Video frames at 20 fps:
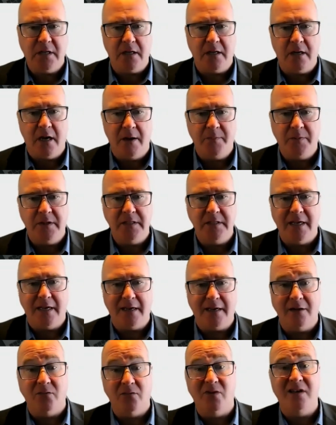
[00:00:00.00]
on companies
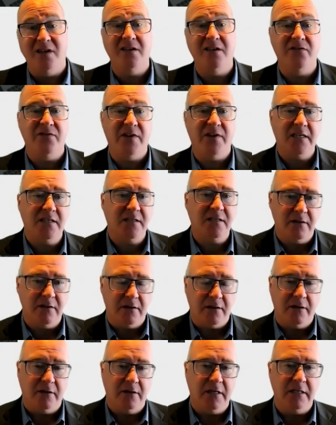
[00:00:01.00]
that can reinvest
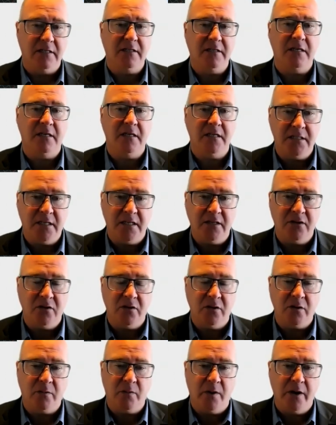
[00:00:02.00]
their earnings and continue
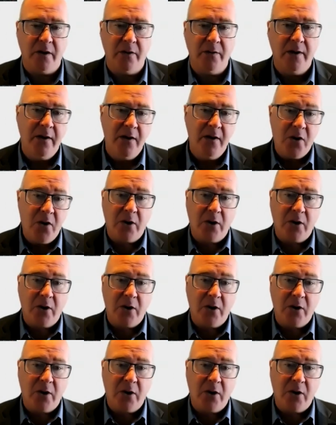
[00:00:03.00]
to grow,